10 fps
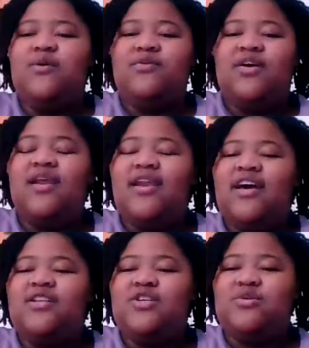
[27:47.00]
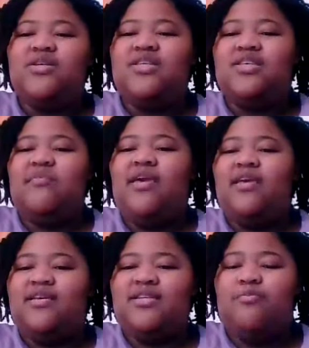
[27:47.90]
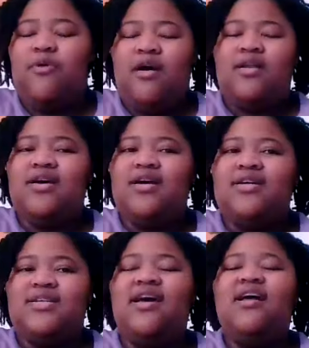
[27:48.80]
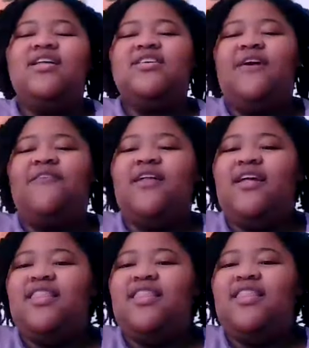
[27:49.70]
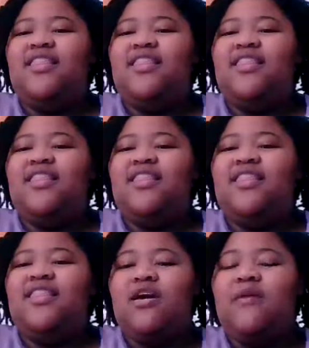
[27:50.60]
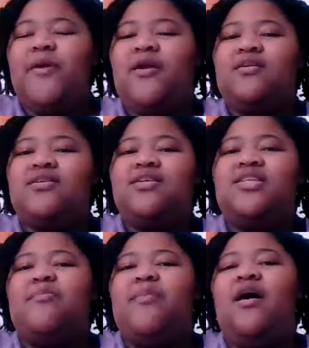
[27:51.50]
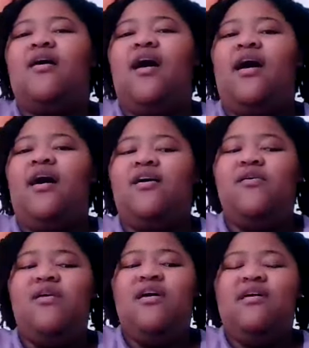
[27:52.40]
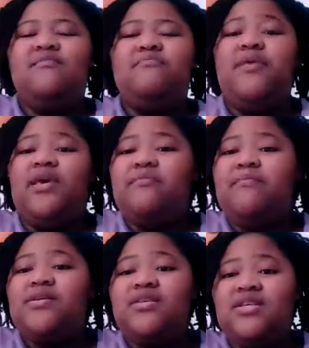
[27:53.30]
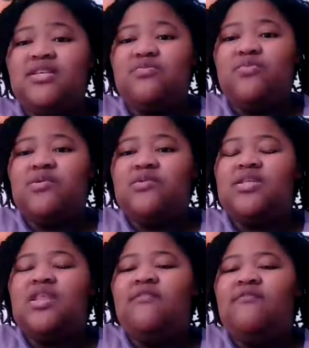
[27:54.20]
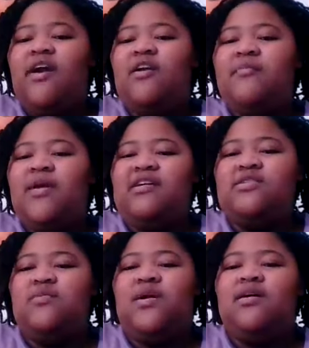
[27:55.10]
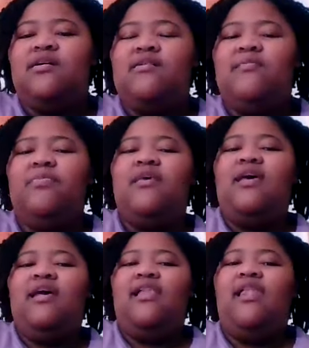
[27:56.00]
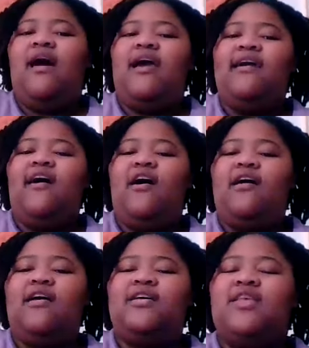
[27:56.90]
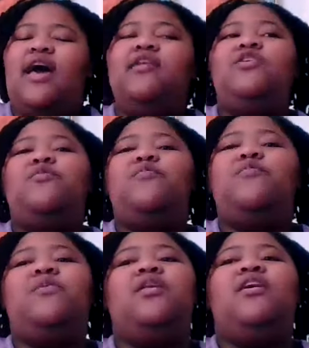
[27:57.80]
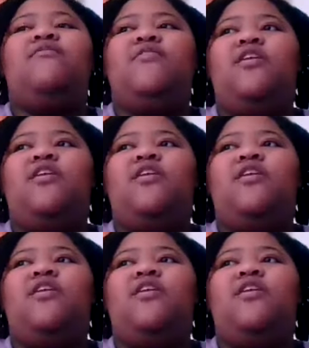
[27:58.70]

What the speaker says: cutting down the trees to make his product. I feel like really good comparisons about how big business ruins the environment as well. Like, because I do believe,